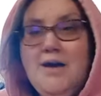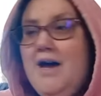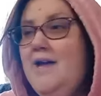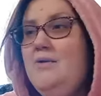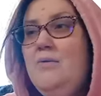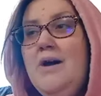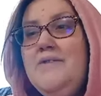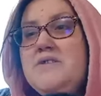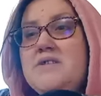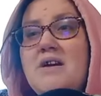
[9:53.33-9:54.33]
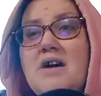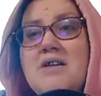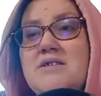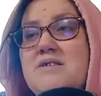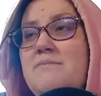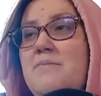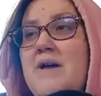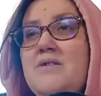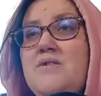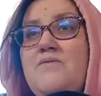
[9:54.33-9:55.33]
I don't want this constant
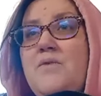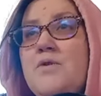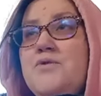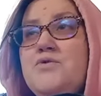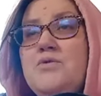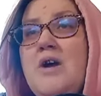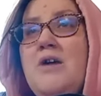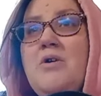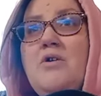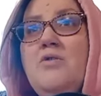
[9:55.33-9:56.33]
back and forth drama